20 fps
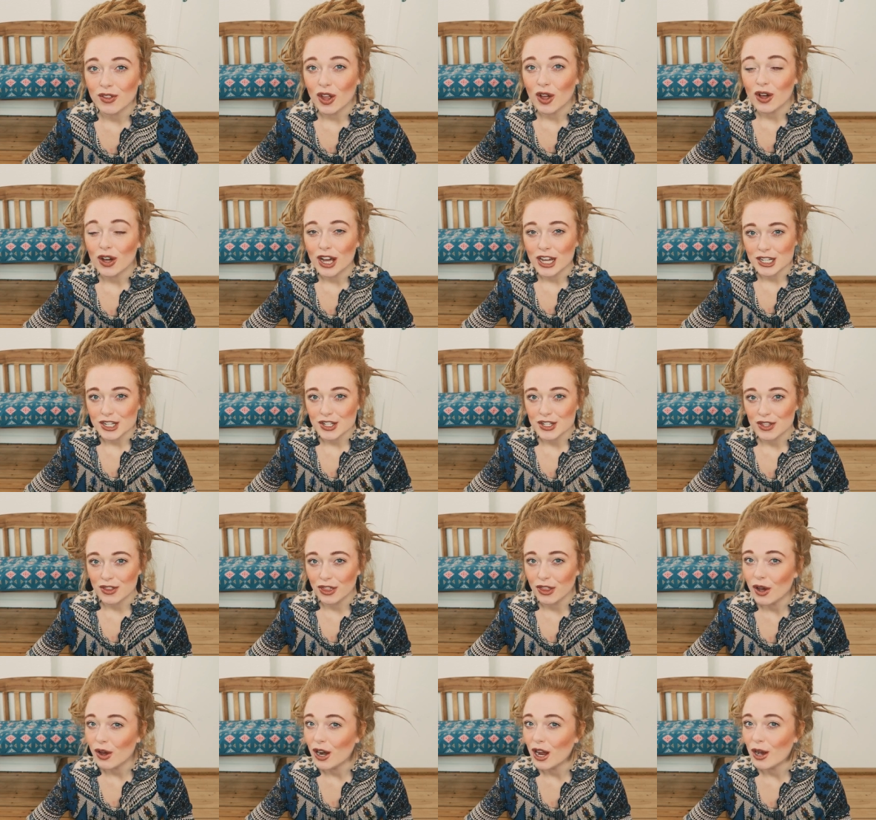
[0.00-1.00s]
vlog, I just
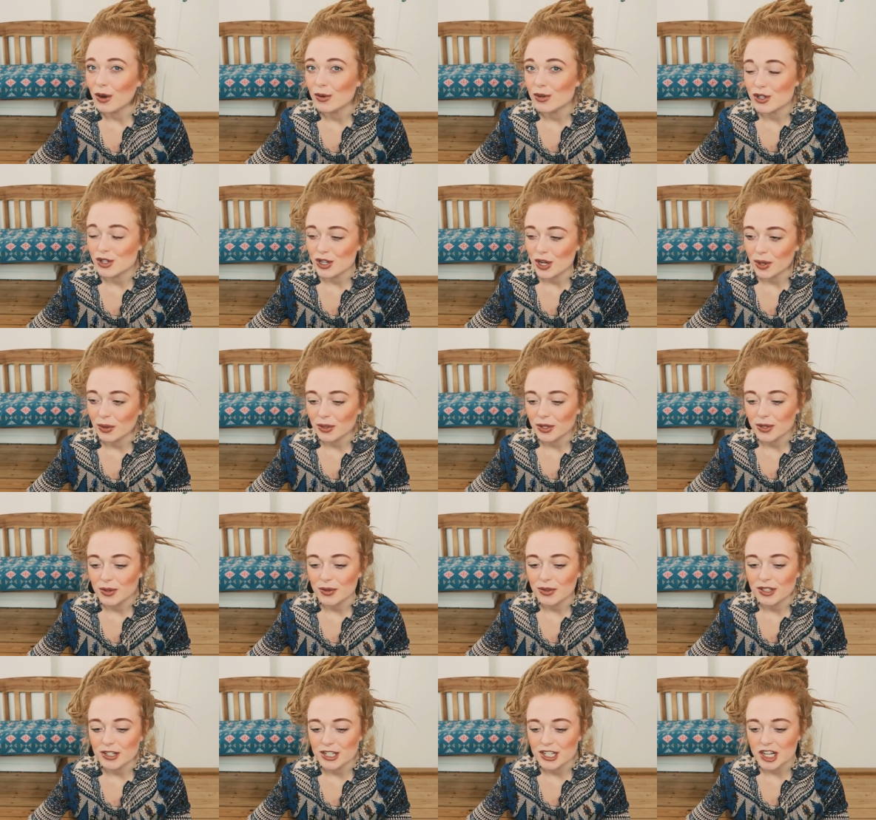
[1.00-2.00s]
thought I would show
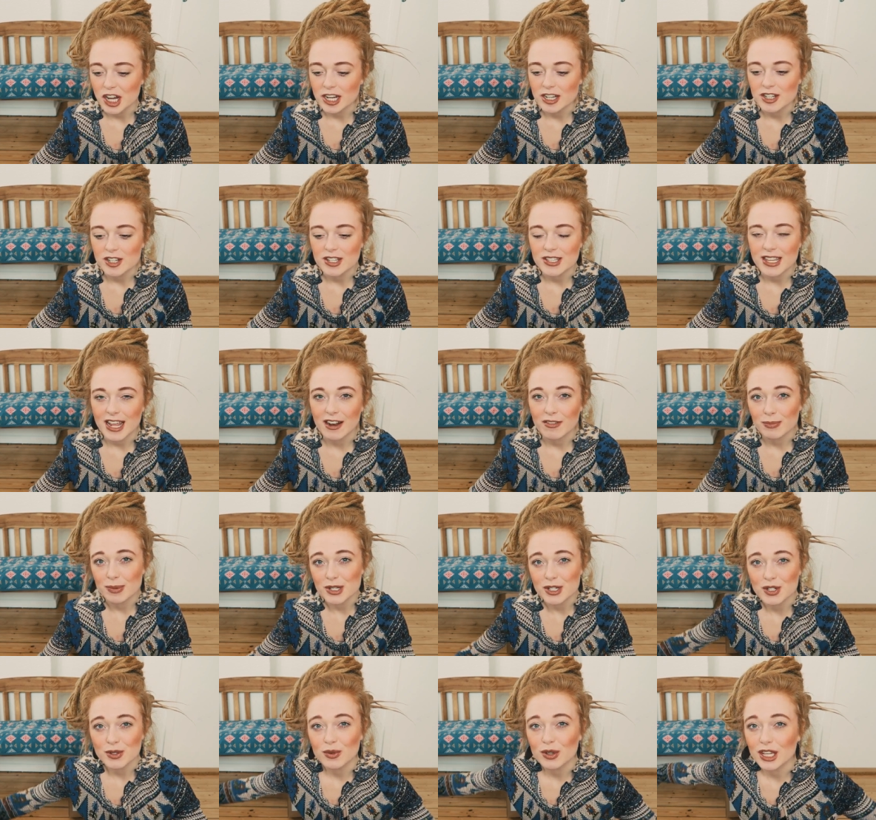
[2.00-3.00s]
you the changes that I've
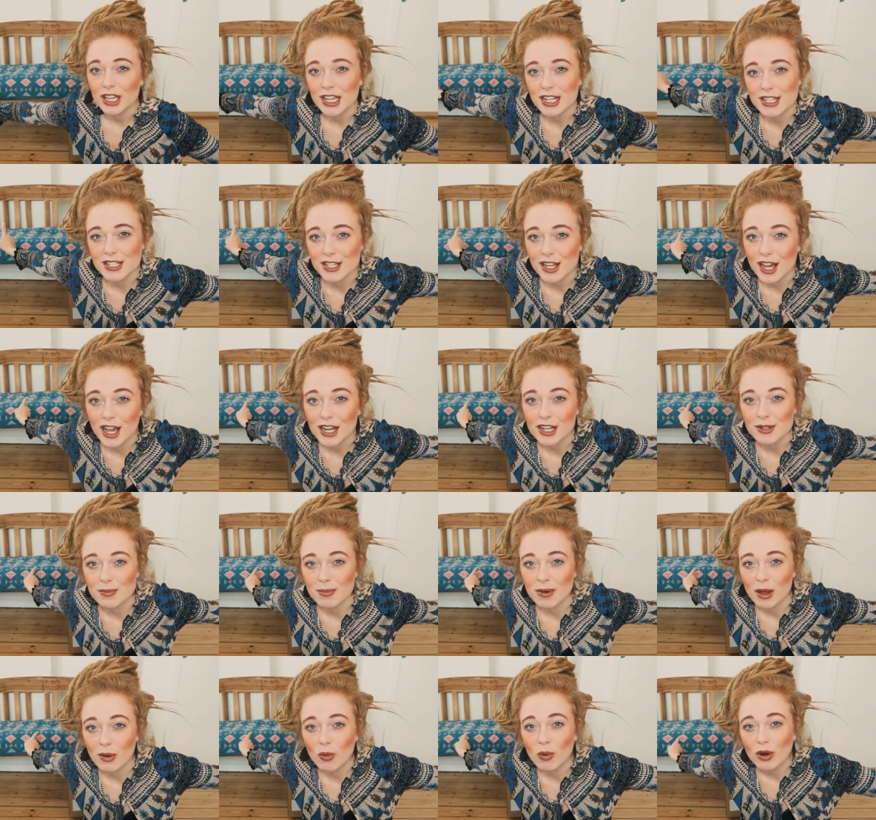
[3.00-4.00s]
been doing inside
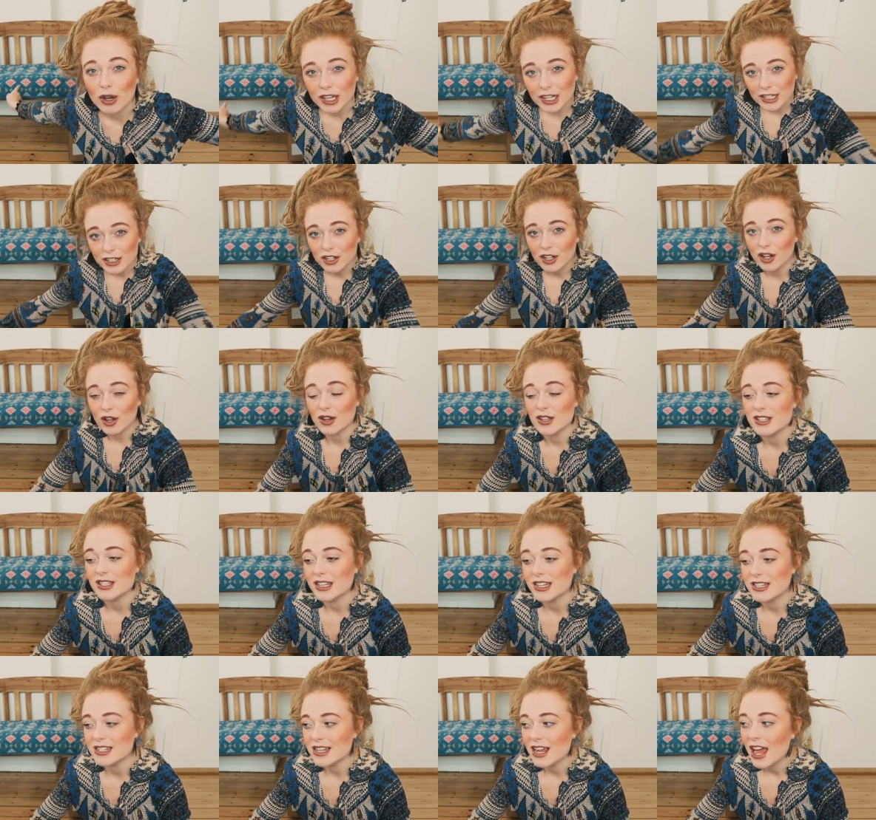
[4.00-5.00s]
my walk-in
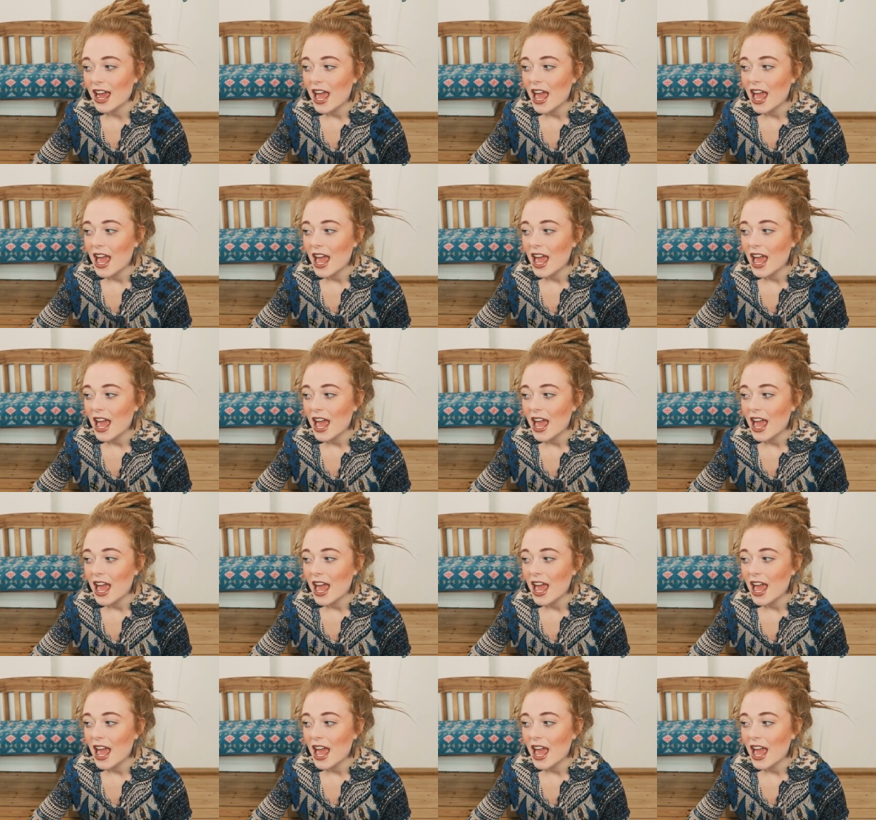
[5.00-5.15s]
closet.